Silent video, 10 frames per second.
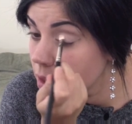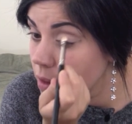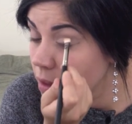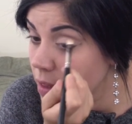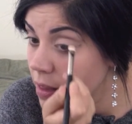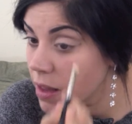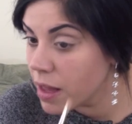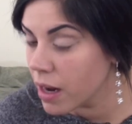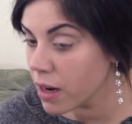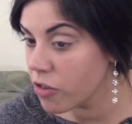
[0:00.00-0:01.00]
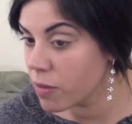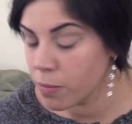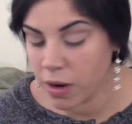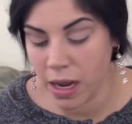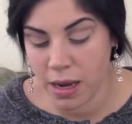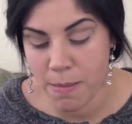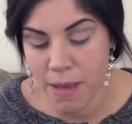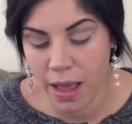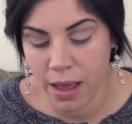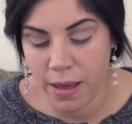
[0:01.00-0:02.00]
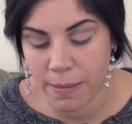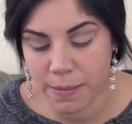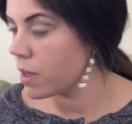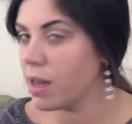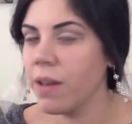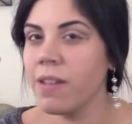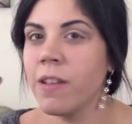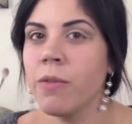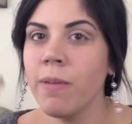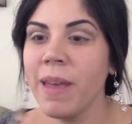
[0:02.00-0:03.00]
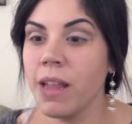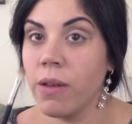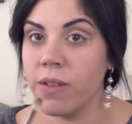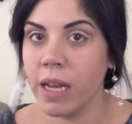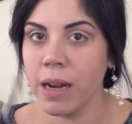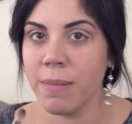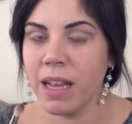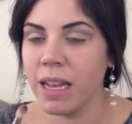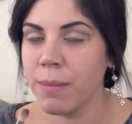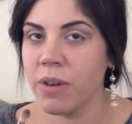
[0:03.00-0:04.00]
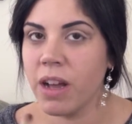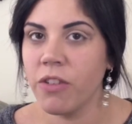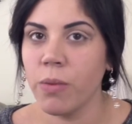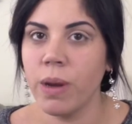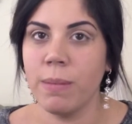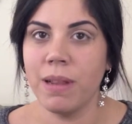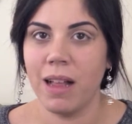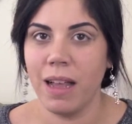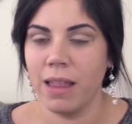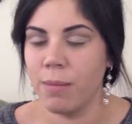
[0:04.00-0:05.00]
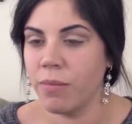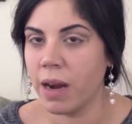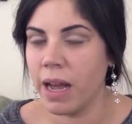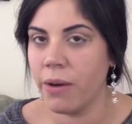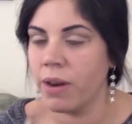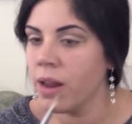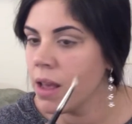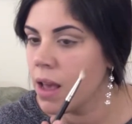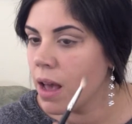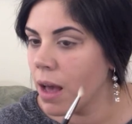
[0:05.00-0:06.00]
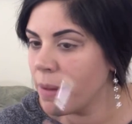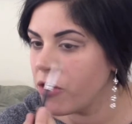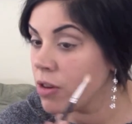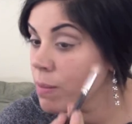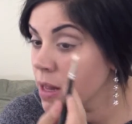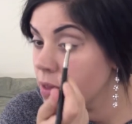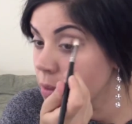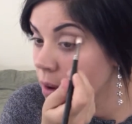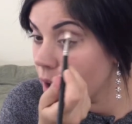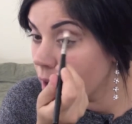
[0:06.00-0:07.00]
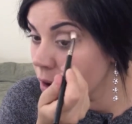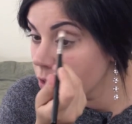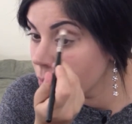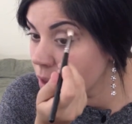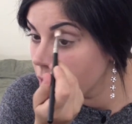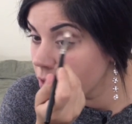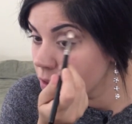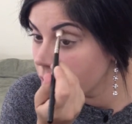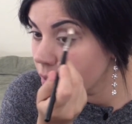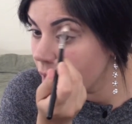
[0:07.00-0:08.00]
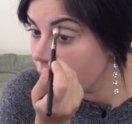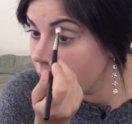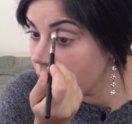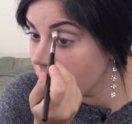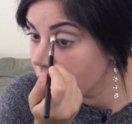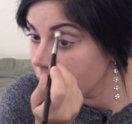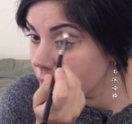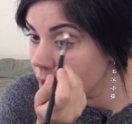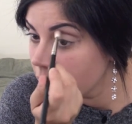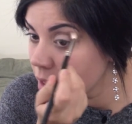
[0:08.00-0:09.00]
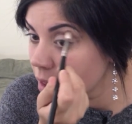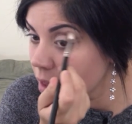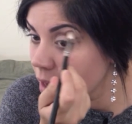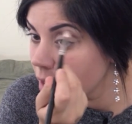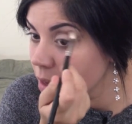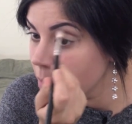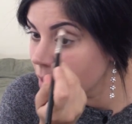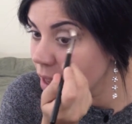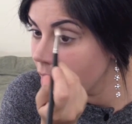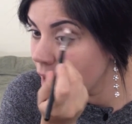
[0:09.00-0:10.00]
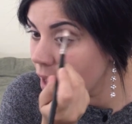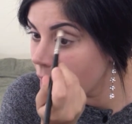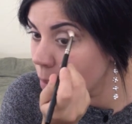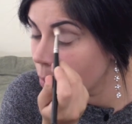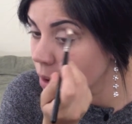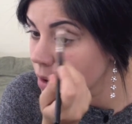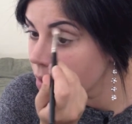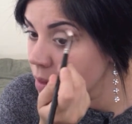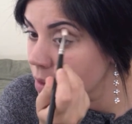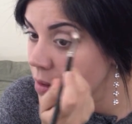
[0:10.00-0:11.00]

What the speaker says: You can see there, it just brightened it back up. Now, since we've been using our blending brush when applying the brown, it shouldn't be too harsh, but you can just go ahead and lightly blend that upwards.